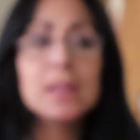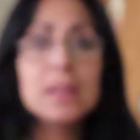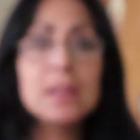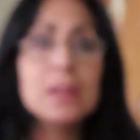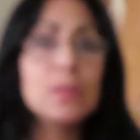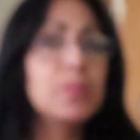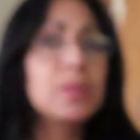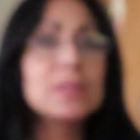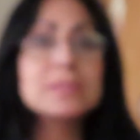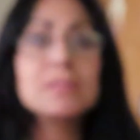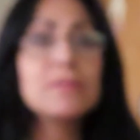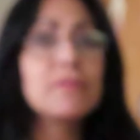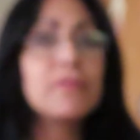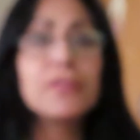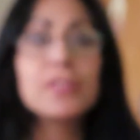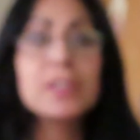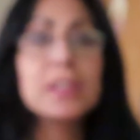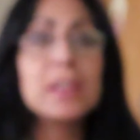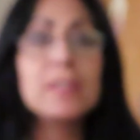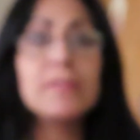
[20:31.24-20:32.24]
it wasn't
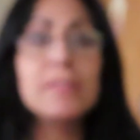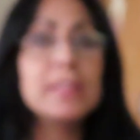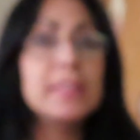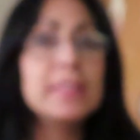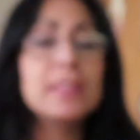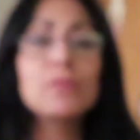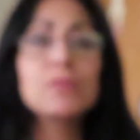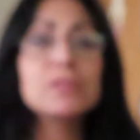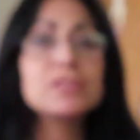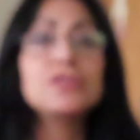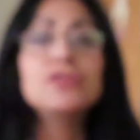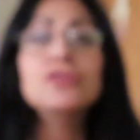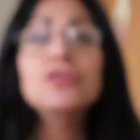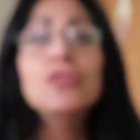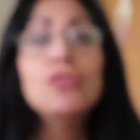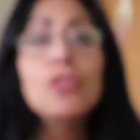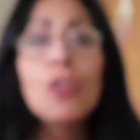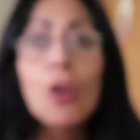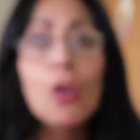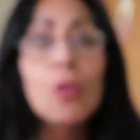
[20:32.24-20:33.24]
forgiving. There was
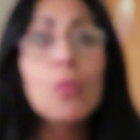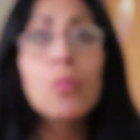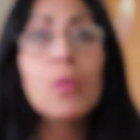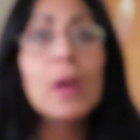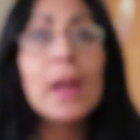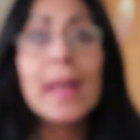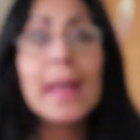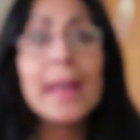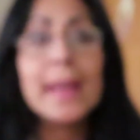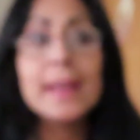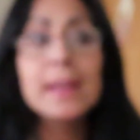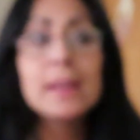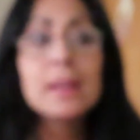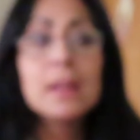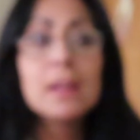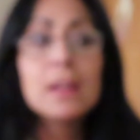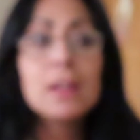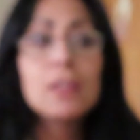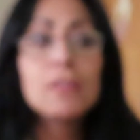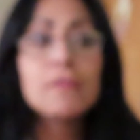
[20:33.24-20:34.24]
no way
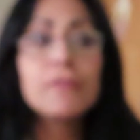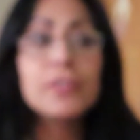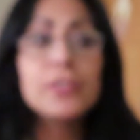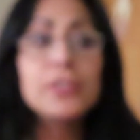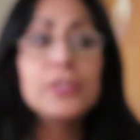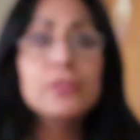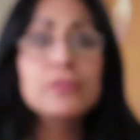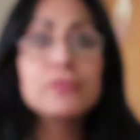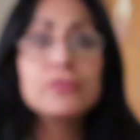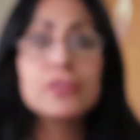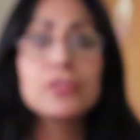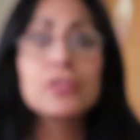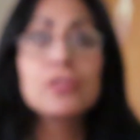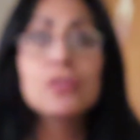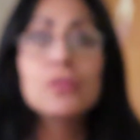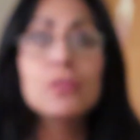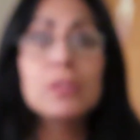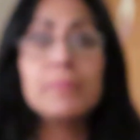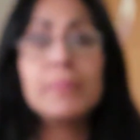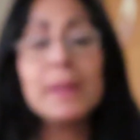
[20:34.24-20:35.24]
for you to
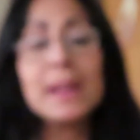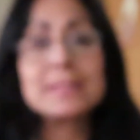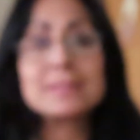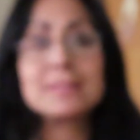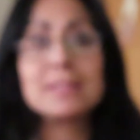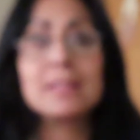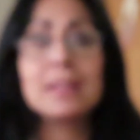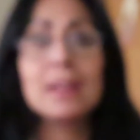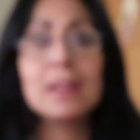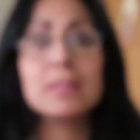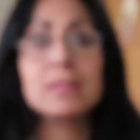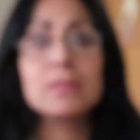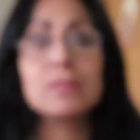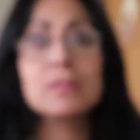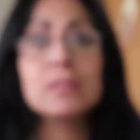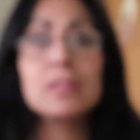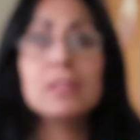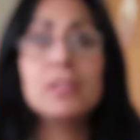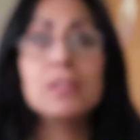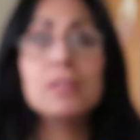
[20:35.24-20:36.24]
glue it back
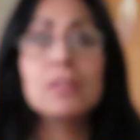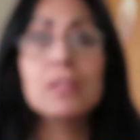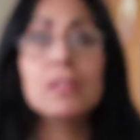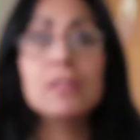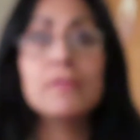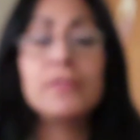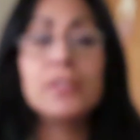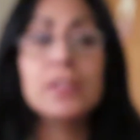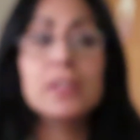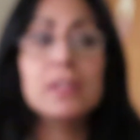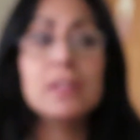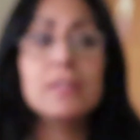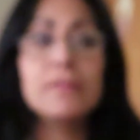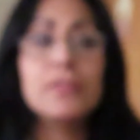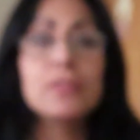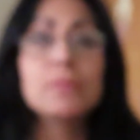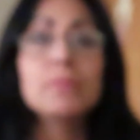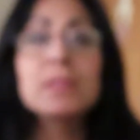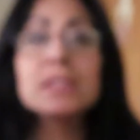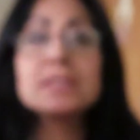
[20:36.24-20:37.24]
together. You know, if
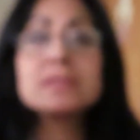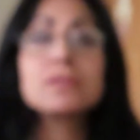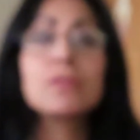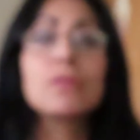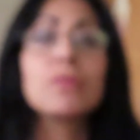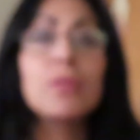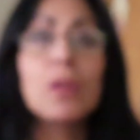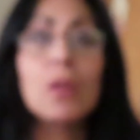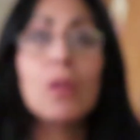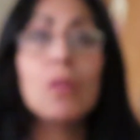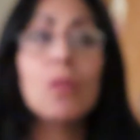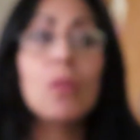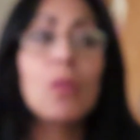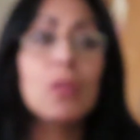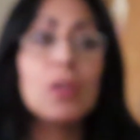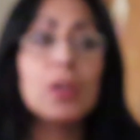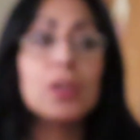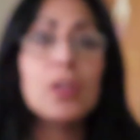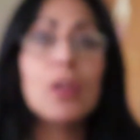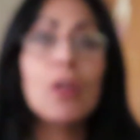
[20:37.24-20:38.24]
you missed a row
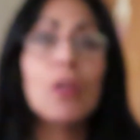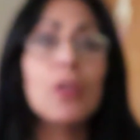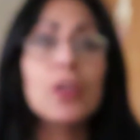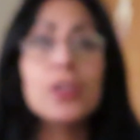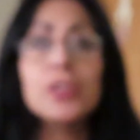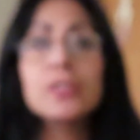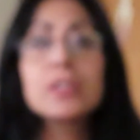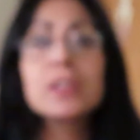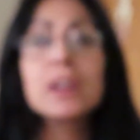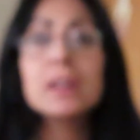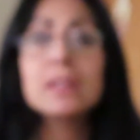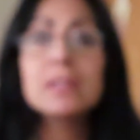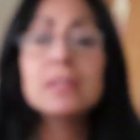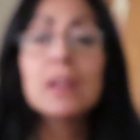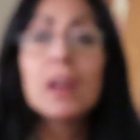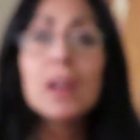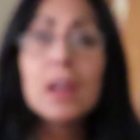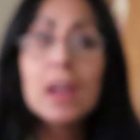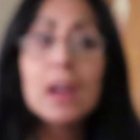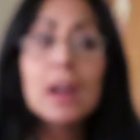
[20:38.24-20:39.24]
or you cut
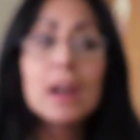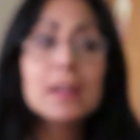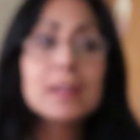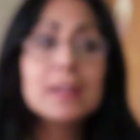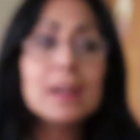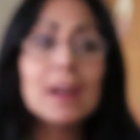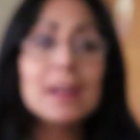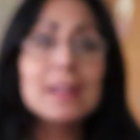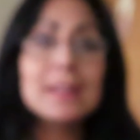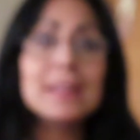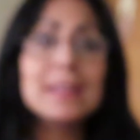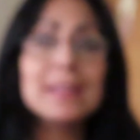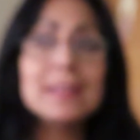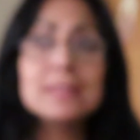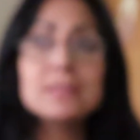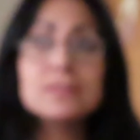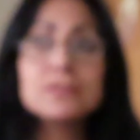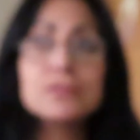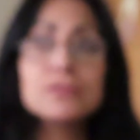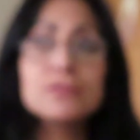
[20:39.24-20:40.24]
in
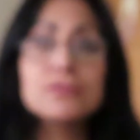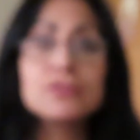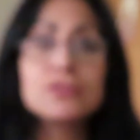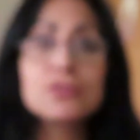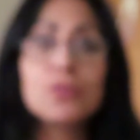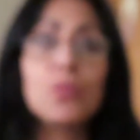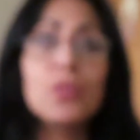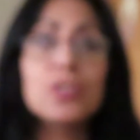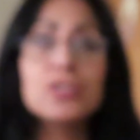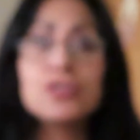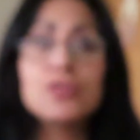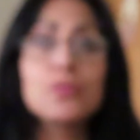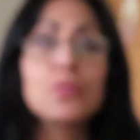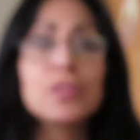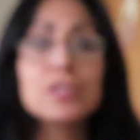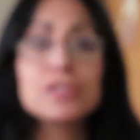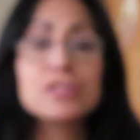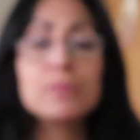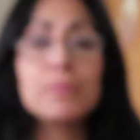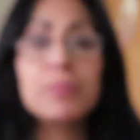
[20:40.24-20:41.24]
certain squares you
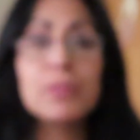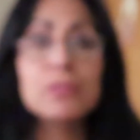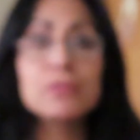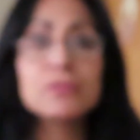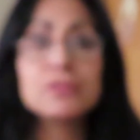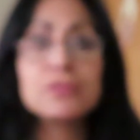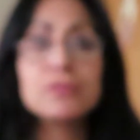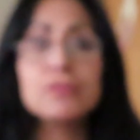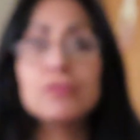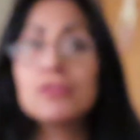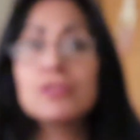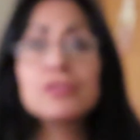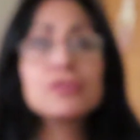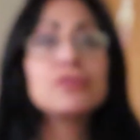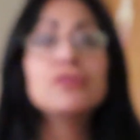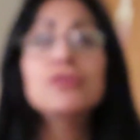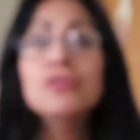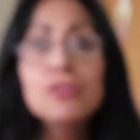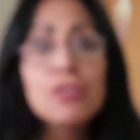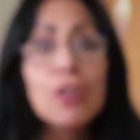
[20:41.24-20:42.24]
weren't supposed to.
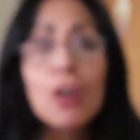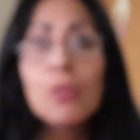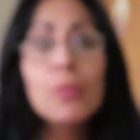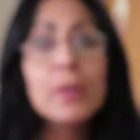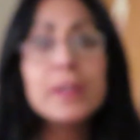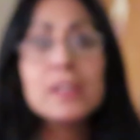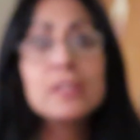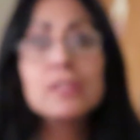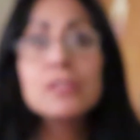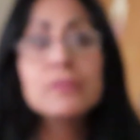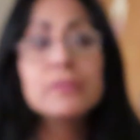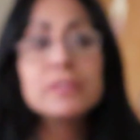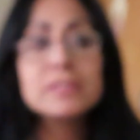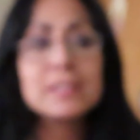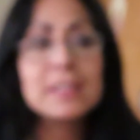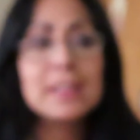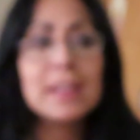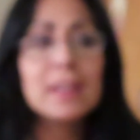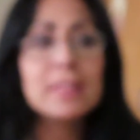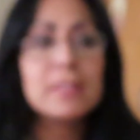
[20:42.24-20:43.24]
There's no way to glue it
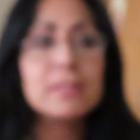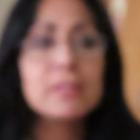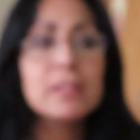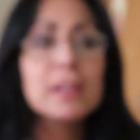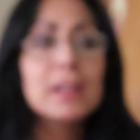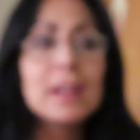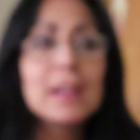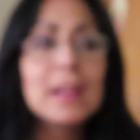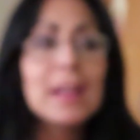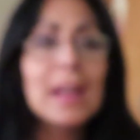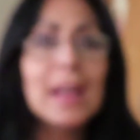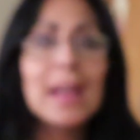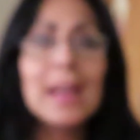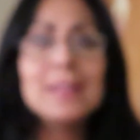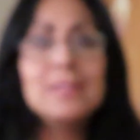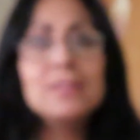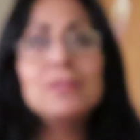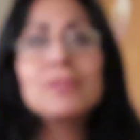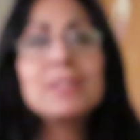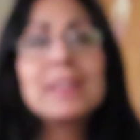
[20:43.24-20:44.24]
together,
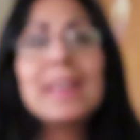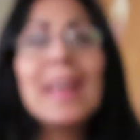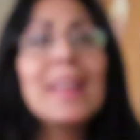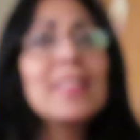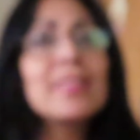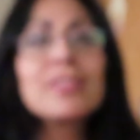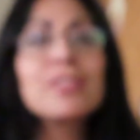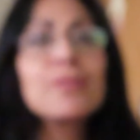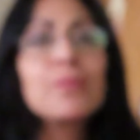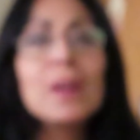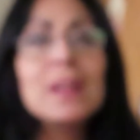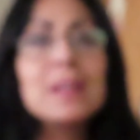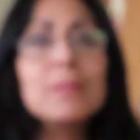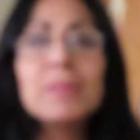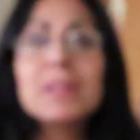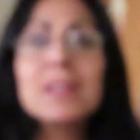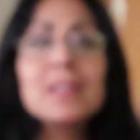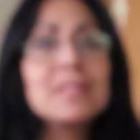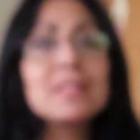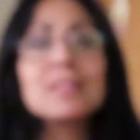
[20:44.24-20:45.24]
and you can't thread it
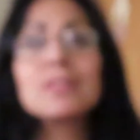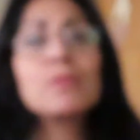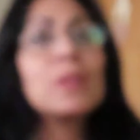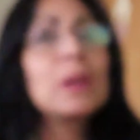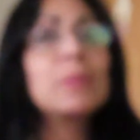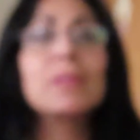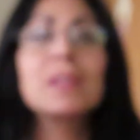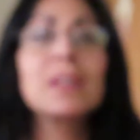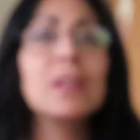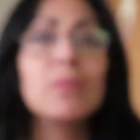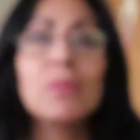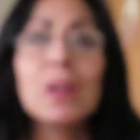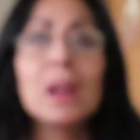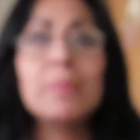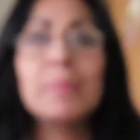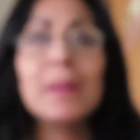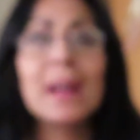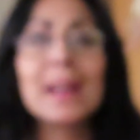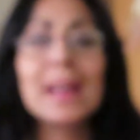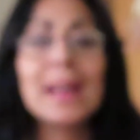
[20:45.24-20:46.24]
because the thread would come
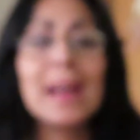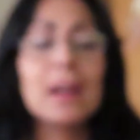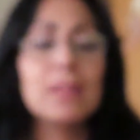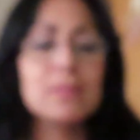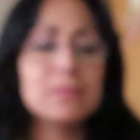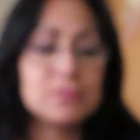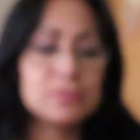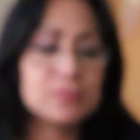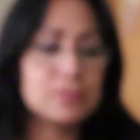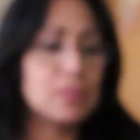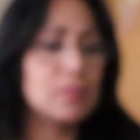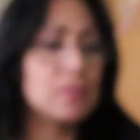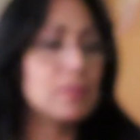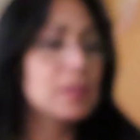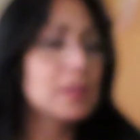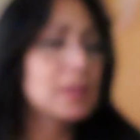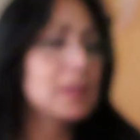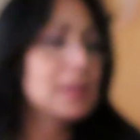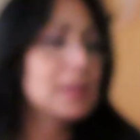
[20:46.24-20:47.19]
right back out. So